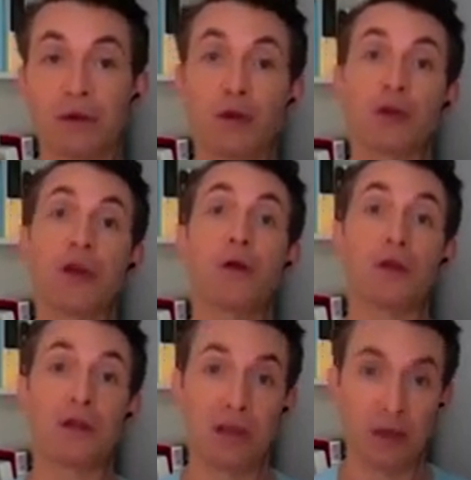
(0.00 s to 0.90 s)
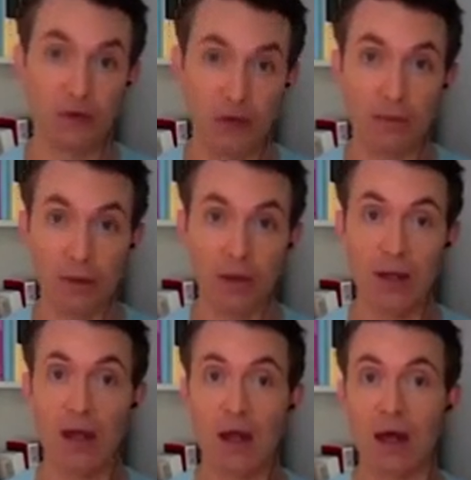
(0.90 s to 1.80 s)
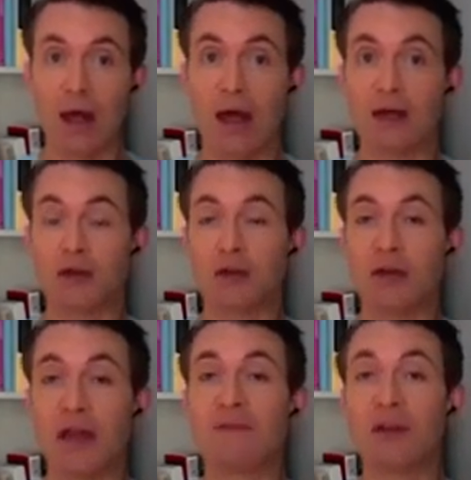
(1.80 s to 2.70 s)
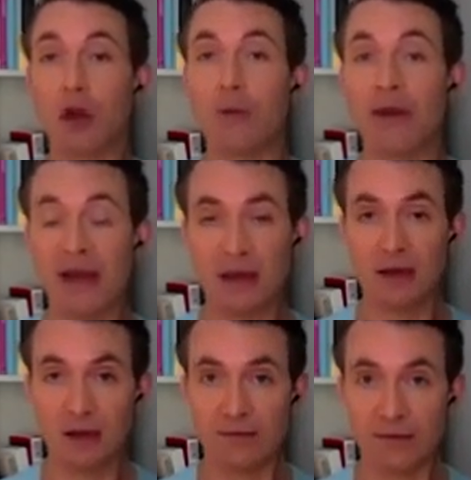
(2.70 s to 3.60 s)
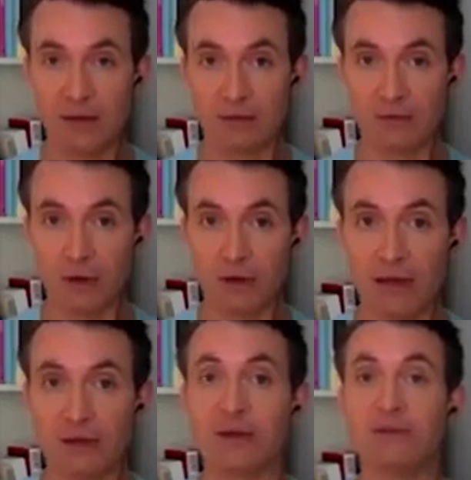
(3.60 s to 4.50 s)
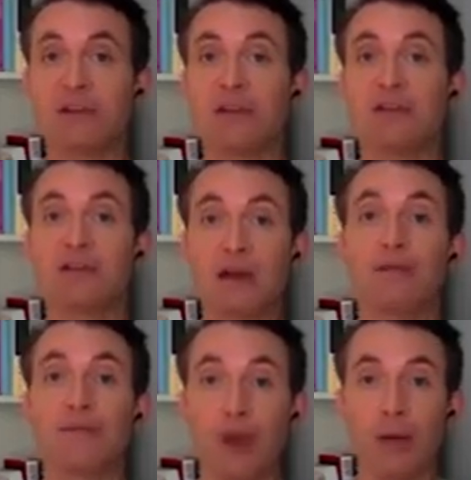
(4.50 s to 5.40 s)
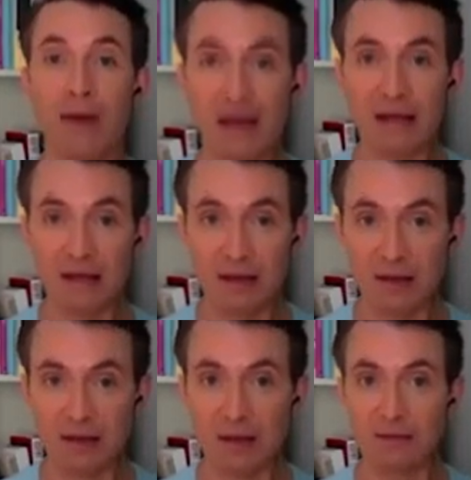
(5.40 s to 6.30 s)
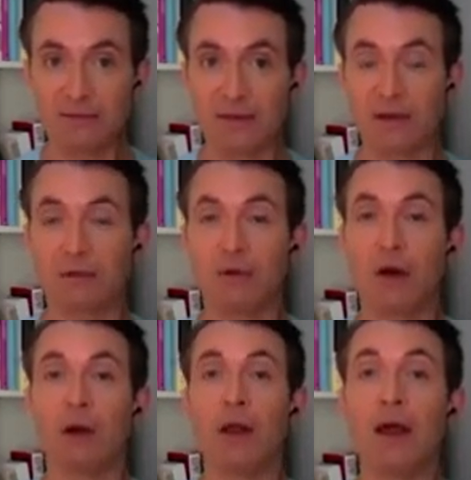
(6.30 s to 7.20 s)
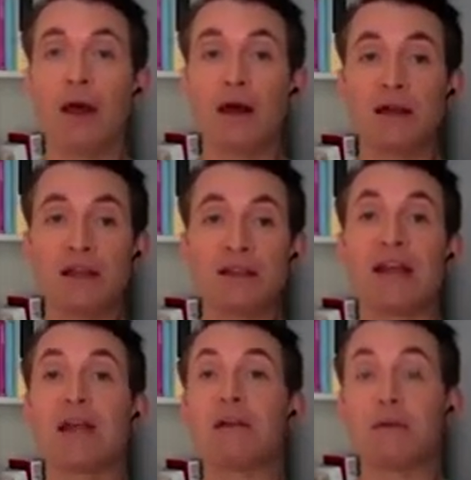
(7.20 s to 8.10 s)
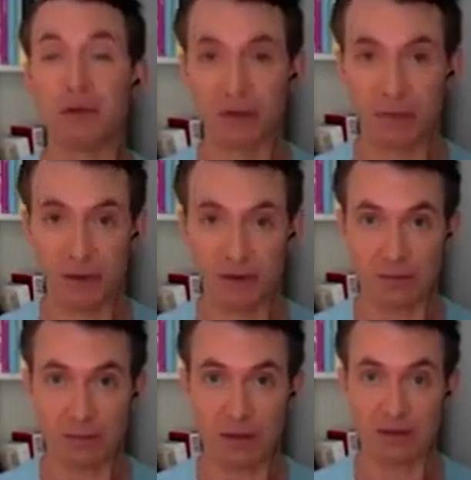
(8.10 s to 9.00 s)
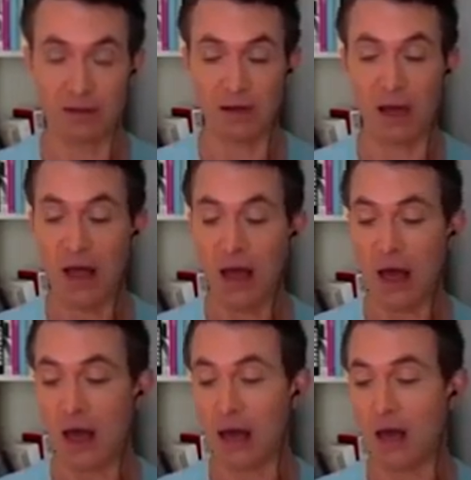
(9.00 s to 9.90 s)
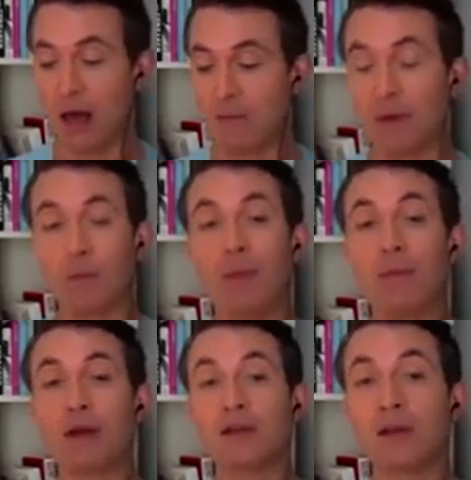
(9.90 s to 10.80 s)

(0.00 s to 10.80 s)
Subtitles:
should know it's in trouble. And should never nominate her for this role, even if she's self-nominated herself for this role. She's a terrible spokesperson. But the person,